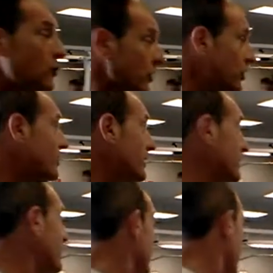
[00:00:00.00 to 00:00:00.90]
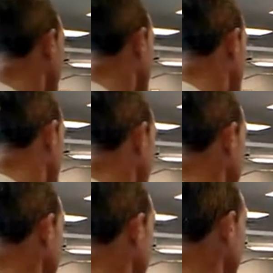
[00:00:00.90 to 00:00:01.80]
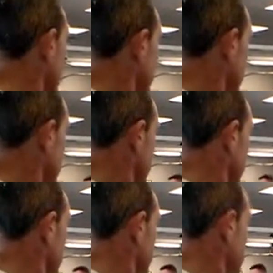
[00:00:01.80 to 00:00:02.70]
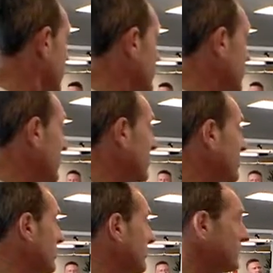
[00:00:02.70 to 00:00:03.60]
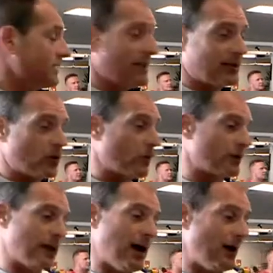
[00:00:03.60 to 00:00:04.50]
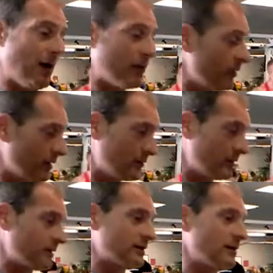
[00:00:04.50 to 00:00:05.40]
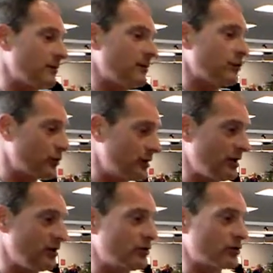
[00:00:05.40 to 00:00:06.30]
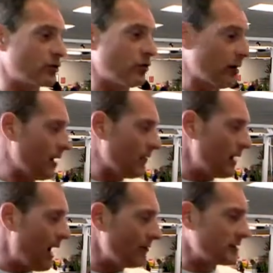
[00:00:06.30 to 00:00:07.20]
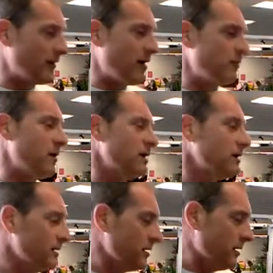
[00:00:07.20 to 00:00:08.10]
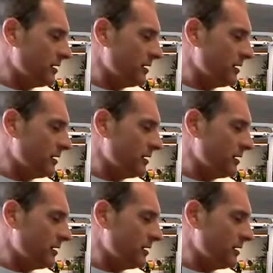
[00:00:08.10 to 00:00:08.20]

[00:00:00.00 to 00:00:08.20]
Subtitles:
you were going to get, like I say, getting bigger, it takes over time. I've been lifting since I've been 13 years old. Obviously, I've had many,